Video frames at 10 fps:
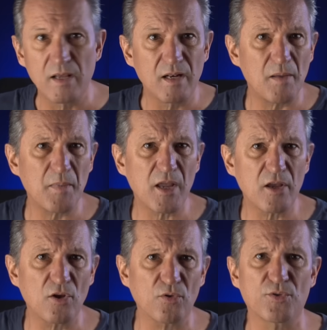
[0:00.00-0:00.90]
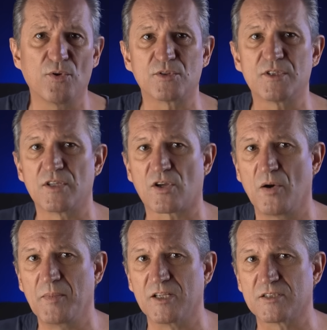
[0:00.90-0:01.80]
Let me hear your thoughts in the
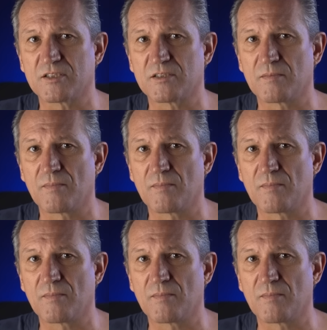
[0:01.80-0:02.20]
comments.